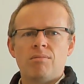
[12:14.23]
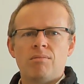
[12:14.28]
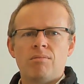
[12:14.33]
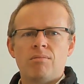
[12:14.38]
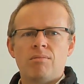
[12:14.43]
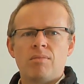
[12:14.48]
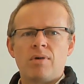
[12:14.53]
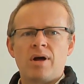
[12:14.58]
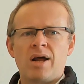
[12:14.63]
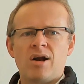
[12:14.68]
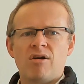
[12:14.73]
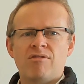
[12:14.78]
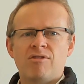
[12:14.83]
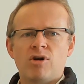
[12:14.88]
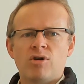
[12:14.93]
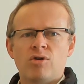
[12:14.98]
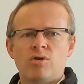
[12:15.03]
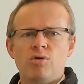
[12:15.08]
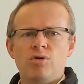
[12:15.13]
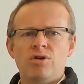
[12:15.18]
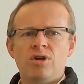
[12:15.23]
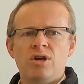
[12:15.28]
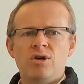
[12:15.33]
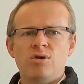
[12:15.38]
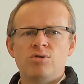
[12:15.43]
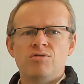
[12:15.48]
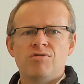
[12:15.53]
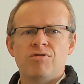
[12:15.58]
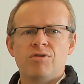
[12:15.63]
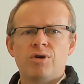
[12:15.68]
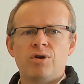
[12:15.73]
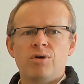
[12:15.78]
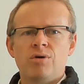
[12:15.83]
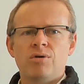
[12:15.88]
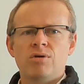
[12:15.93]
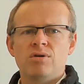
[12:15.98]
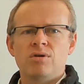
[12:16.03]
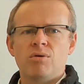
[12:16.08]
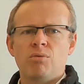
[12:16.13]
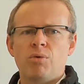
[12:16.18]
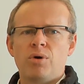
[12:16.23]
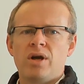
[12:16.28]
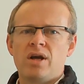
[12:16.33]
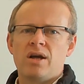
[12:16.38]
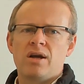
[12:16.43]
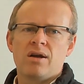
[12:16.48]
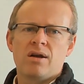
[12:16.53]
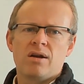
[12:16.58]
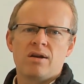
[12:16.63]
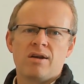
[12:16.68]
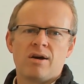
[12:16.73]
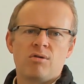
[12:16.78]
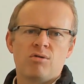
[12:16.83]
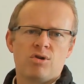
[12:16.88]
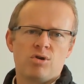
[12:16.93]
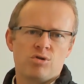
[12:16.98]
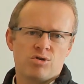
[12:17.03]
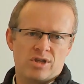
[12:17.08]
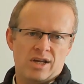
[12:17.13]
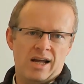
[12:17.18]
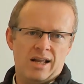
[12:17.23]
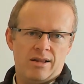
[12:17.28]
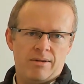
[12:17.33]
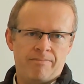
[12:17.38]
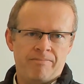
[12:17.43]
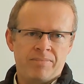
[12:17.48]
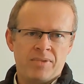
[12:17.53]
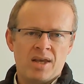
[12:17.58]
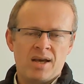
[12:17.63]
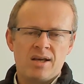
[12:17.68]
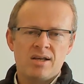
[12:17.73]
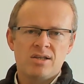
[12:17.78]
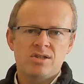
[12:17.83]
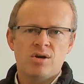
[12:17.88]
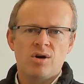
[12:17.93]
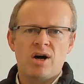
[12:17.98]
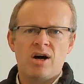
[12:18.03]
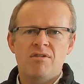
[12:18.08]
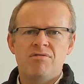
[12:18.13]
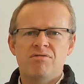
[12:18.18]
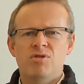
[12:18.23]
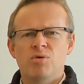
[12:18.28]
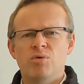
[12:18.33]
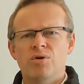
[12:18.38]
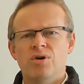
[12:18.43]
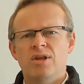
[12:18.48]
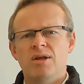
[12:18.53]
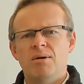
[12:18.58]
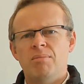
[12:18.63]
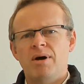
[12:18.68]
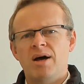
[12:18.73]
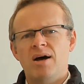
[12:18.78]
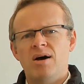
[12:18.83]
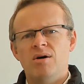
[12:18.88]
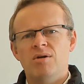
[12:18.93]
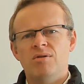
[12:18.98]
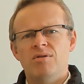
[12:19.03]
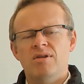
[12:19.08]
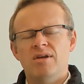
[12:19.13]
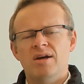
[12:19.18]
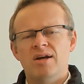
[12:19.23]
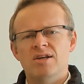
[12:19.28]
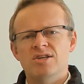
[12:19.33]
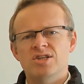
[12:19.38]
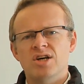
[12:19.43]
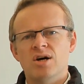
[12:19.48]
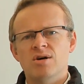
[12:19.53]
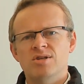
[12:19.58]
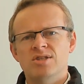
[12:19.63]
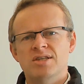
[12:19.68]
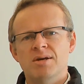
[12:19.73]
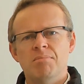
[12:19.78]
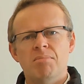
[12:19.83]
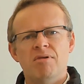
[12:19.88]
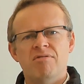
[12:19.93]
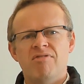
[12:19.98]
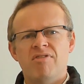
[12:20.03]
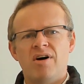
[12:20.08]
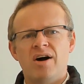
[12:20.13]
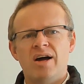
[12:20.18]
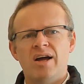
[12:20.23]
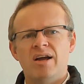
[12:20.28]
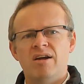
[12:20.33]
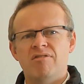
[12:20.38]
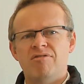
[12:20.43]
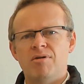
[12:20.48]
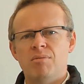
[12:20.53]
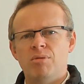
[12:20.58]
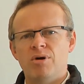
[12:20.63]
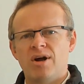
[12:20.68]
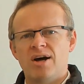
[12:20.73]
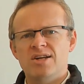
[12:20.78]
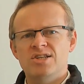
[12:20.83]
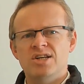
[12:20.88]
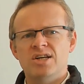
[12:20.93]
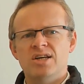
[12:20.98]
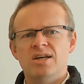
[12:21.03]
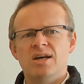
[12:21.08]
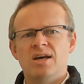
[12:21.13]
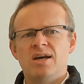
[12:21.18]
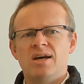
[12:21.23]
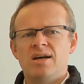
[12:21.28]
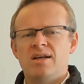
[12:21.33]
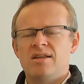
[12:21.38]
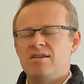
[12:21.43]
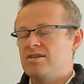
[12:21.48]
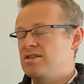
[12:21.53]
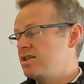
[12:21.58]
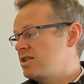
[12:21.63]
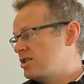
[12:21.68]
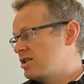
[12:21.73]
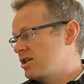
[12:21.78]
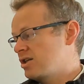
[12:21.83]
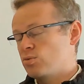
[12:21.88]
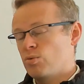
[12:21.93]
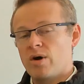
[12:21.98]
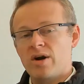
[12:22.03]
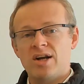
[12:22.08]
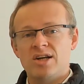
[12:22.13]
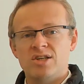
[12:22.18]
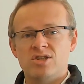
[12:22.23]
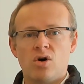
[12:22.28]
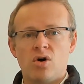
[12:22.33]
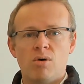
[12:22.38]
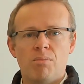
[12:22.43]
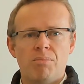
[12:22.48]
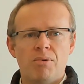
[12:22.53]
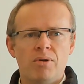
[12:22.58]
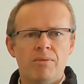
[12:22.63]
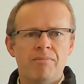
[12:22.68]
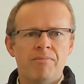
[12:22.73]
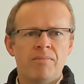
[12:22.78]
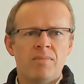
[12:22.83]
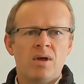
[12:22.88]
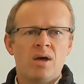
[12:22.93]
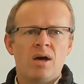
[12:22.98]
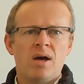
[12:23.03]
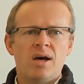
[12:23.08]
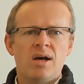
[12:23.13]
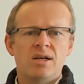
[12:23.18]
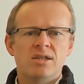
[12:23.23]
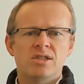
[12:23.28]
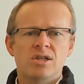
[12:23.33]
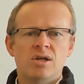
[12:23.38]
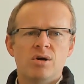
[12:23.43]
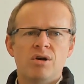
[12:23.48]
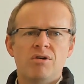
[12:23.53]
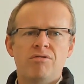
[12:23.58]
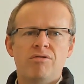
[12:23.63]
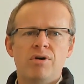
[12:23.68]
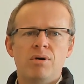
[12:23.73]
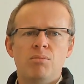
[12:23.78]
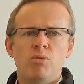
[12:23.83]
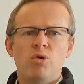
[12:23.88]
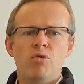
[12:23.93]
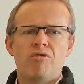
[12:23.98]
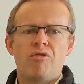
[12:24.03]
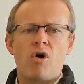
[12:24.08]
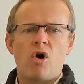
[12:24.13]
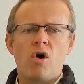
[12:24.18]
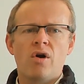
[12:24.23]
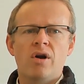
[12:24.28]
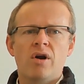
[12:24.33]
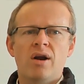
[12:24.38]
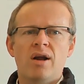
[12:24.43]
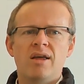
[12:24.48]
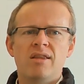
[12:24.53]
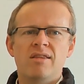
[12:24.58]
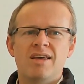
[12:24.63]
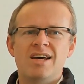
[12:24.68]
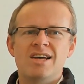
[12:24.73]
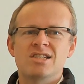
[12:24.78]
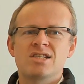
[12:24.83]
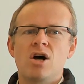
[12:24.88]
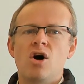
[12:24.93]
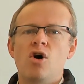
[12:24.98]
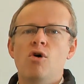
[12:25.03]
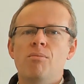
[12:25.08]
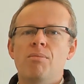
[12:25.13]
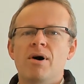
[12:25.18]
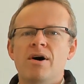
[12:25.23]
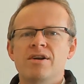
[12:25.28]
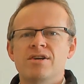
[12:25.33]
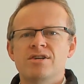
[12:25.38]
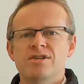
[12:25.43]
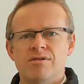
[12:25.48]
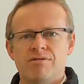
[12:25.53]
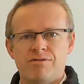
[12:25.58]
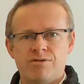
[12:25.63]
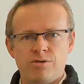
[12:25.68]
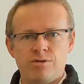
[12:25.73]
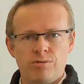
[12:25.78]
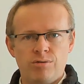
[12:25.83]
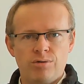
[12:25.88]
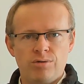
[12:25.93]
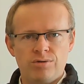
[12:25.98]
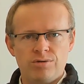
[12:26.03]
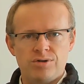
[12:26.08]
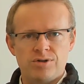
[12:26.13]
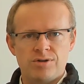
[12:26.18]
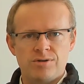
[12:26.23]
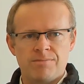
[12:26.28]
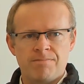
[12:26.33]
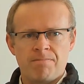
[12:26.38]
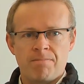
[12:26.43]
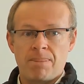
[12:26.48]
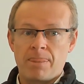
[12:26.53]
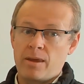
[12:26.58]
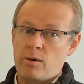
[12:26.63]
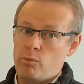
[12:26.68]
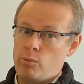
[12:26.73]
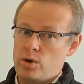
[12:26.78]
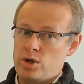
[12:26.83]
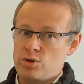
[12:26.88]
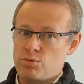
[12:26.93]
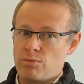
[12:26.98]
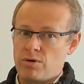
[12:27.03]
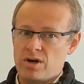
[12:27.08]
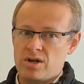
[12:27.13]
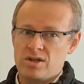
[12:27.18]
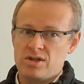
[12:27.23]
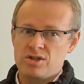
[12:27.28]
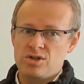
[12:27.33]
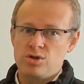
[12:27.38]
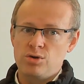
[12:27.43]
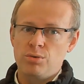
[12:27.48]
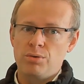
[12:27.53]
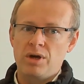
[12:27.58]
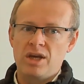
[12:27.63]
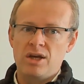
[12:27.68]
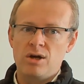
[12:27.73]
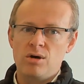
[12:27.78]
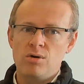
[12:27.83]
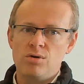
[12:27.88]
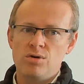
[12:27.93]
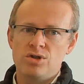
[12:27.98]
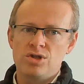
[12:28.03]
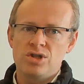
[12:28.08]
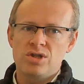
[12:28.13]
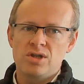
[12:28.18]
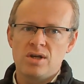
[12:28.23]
I've got good news for you, we don't use that. So I've talked about Joe simplifying Fibonacci. This is just one example. So if we move on, there's a whole bunch of tools. Which ones do we use?